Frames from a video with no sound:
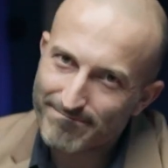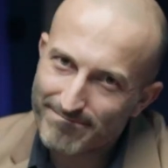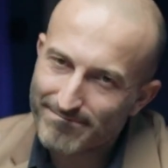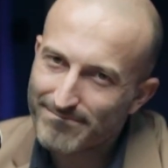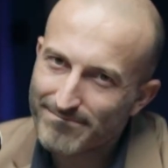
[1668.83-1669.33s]

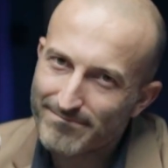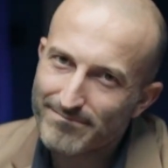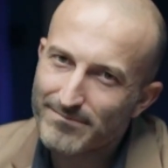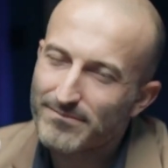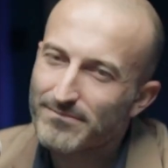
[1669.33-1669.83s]

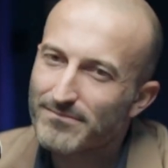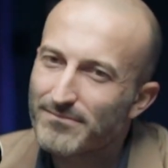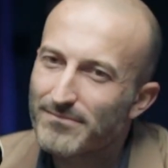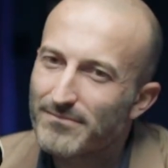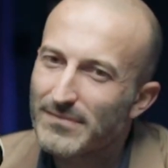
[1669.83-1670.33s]

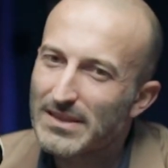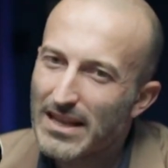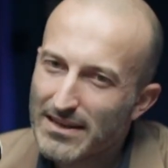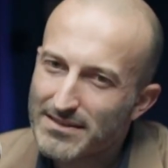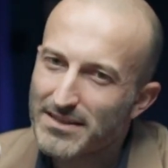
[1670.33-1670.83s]

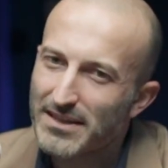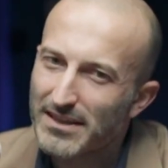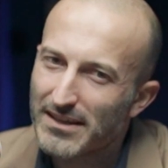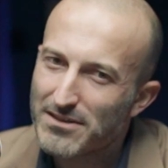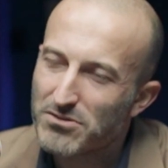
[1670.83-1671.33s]

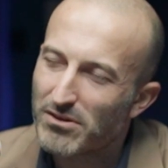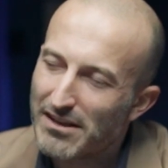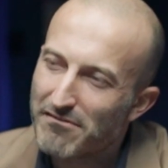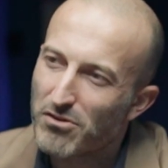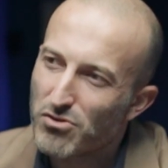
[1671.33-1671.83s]
nothing at the
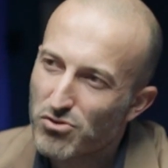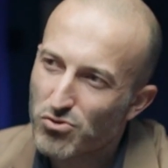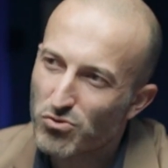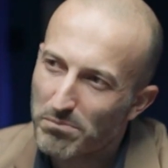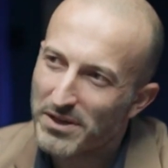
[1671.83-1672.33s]
level
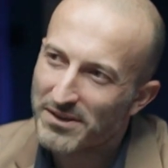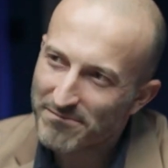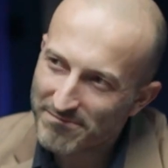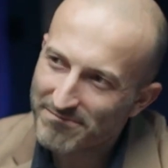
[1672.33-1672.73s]
should be.